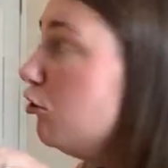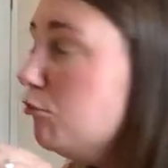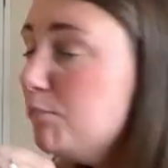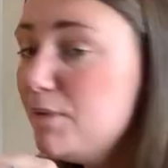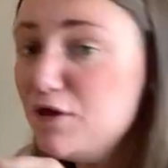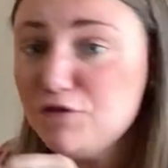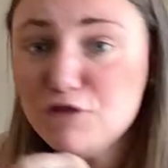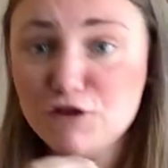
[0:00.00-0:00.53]

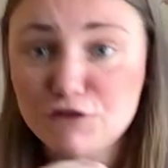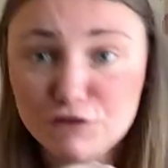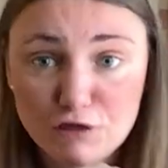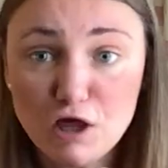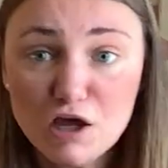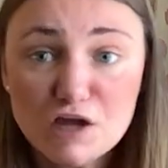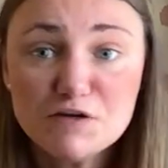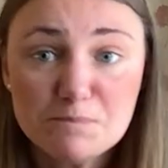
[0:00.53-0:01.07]
But the
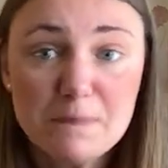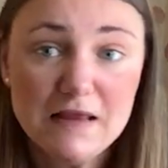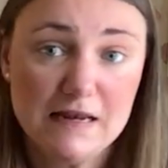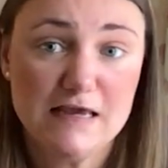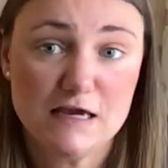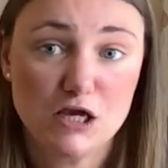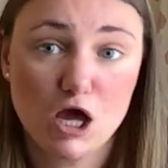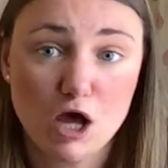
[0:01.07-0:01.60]
third
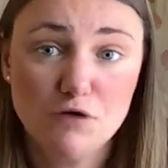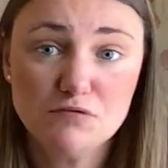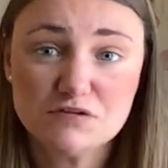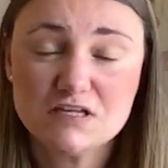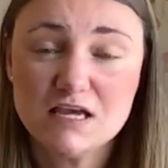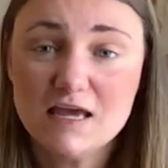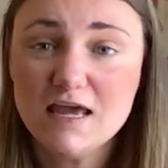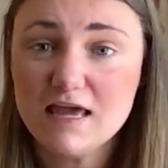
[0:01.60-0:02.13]
billy goat
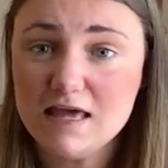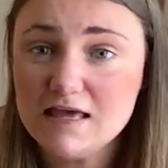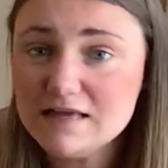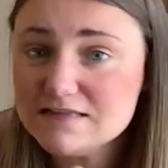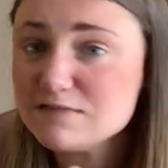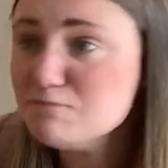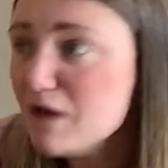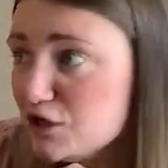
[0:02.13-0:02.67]

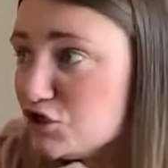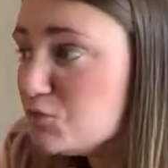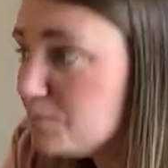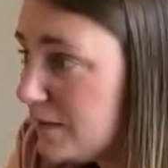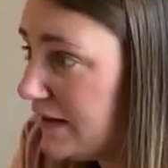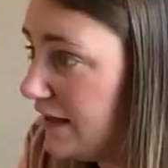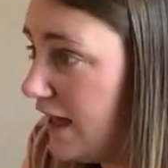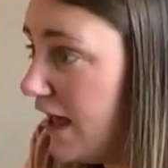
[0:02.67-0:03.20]
is much
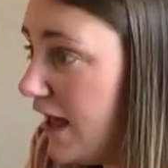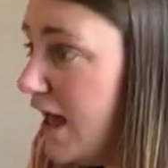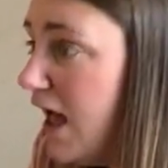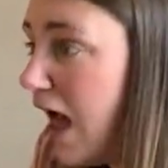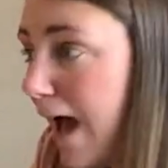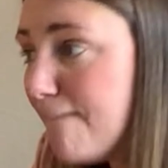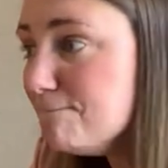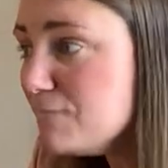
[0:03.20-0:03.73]
bigger
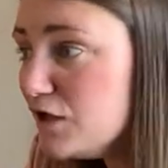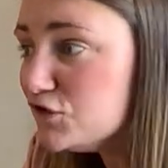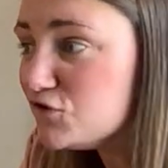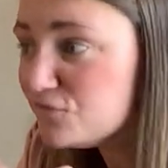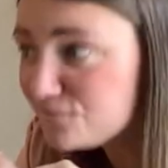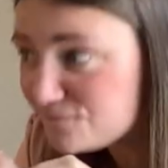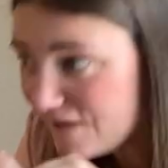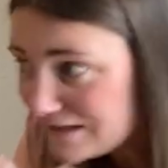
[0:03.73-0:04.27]
and much
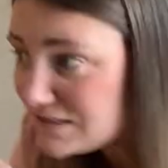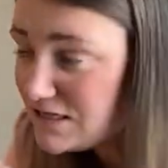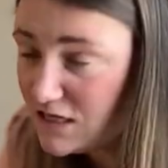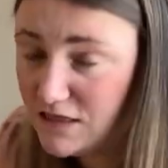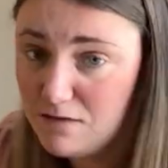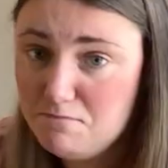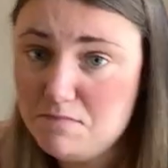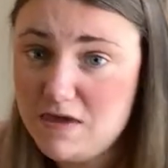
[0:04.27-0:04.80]
fatter
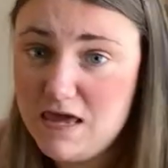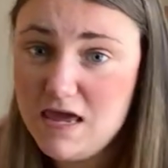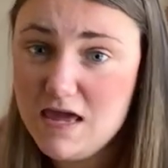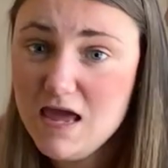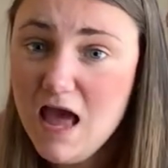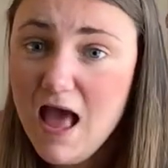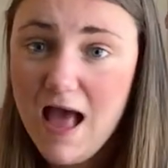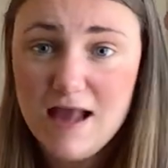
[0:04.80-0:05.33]
than me,
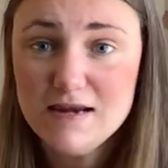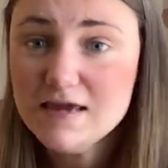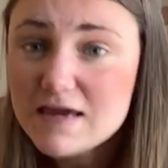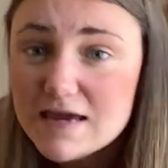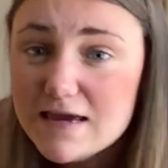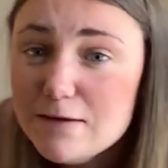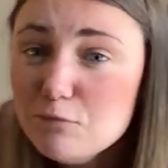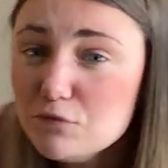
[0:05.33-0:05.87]
and
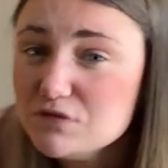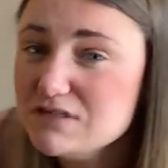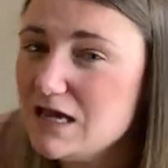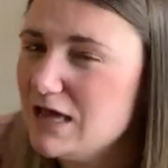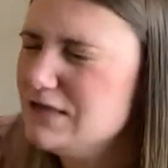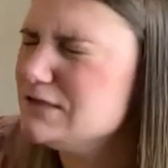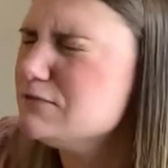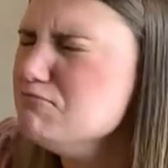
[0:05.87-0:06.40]
he will
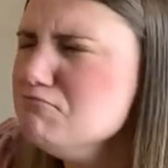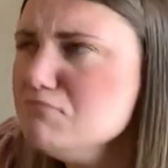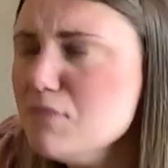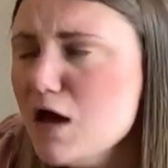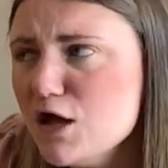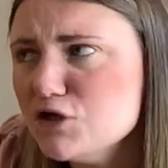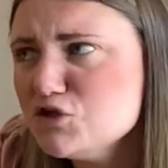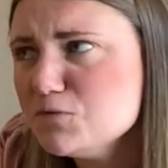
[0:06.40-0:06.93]
taste
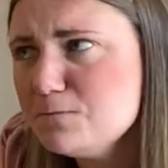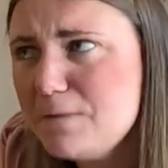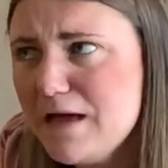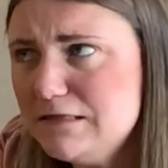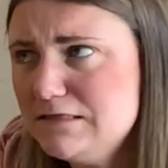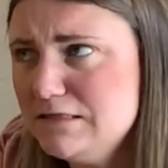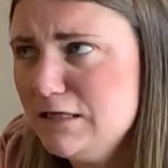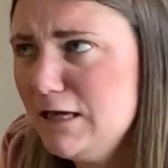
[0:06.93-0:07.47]
much
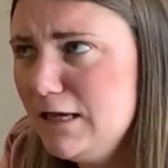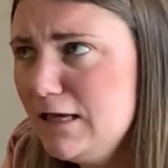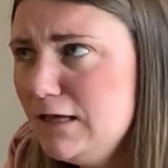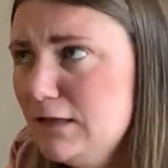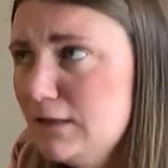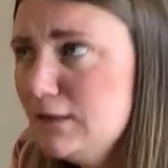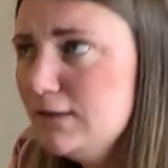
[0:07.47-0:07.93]
better.